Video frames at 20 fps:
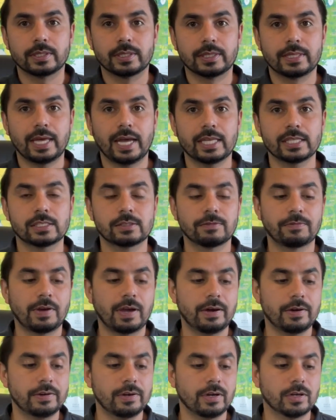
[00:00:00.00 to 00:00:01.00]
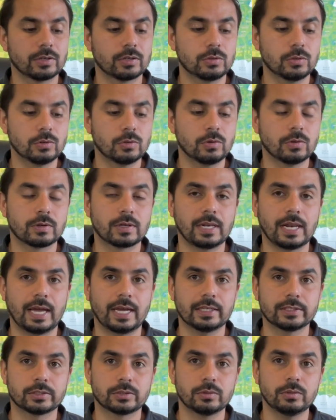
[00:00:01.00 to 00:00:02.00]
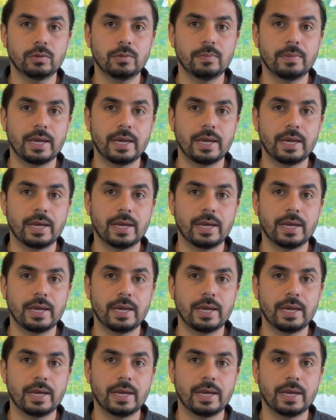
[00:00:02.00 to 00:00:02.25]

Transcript: that's found on Google Classroom,